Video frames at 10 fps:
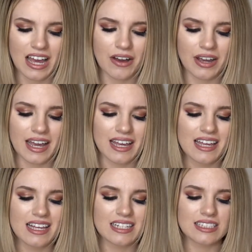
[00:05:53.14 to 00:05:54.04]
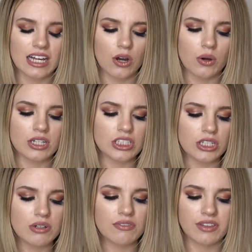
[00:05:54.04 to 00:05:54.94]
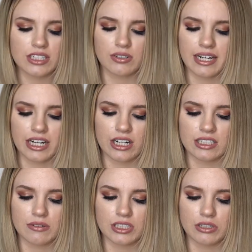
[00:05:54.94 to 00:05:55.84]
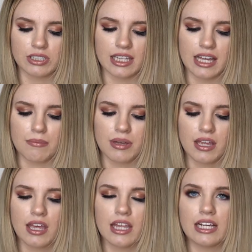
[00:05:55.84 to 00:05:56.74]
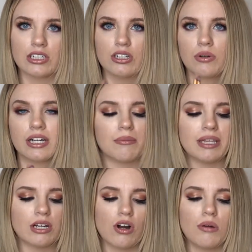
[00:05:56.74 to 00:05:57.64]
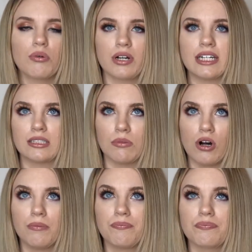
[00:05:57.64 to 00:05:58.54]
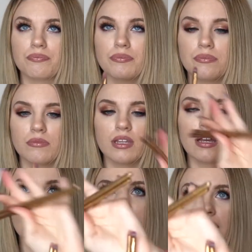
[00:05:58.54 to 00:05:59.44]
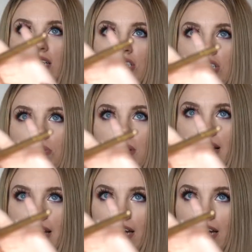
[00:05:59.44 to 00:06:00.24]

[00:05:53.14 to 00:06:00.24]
Okay, so 2 of these right here, as I was using them, these are going, I mean, they're all pretty small. But these 2 right